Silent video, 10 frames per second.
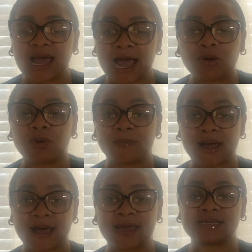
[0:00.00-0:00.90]
our
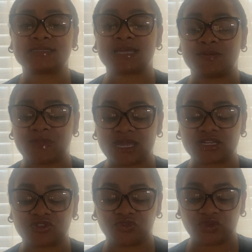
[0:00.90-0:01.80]
minds and make
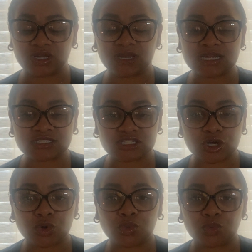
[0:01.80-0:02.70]
us feel as
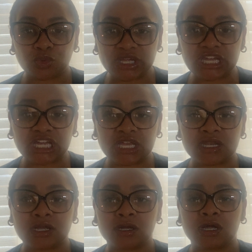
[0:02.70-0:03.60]
though we can